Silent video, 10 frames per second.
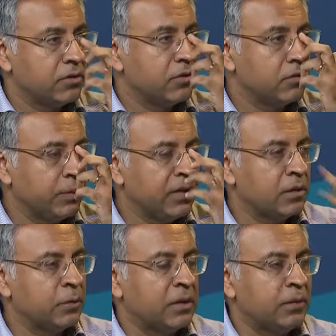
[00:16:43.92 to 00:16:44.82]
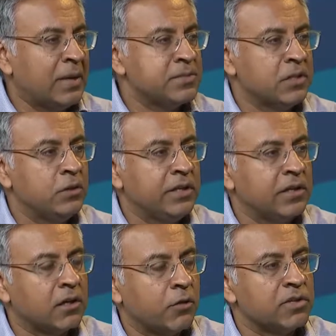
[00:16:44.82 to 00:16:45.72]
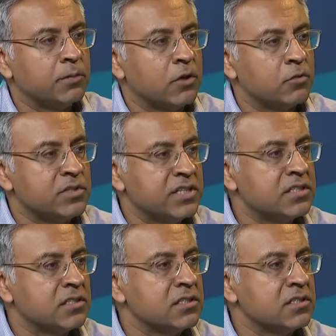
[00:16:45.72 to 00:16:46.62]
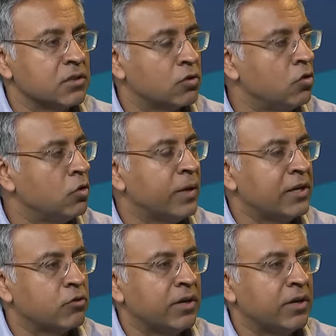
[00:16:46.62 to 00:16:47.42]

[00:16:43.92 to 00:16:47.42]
So we absolutely encourage both resistance and core weight training.